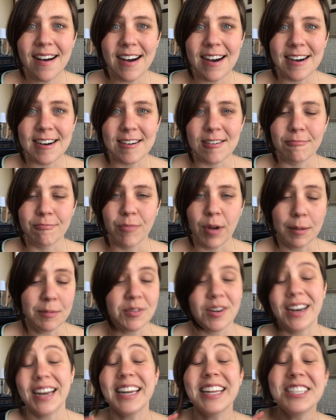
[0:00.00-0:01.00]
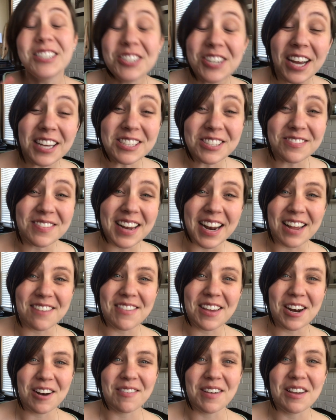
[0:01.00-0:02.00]
Um, I'm sorry, an adjustment I
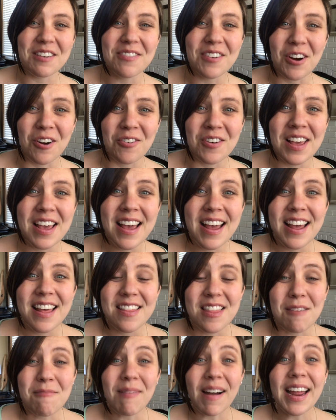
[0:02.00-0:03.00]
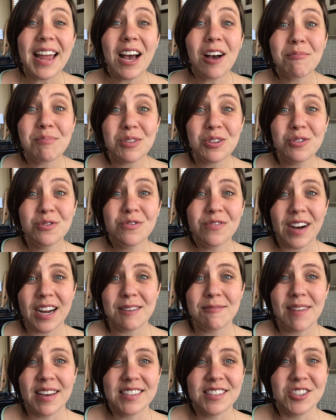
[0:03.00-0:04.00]
made on my phone that might help you
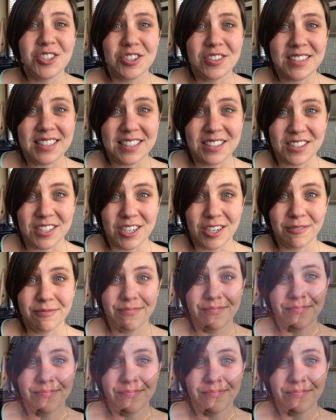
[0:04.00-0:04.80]
find messages easier.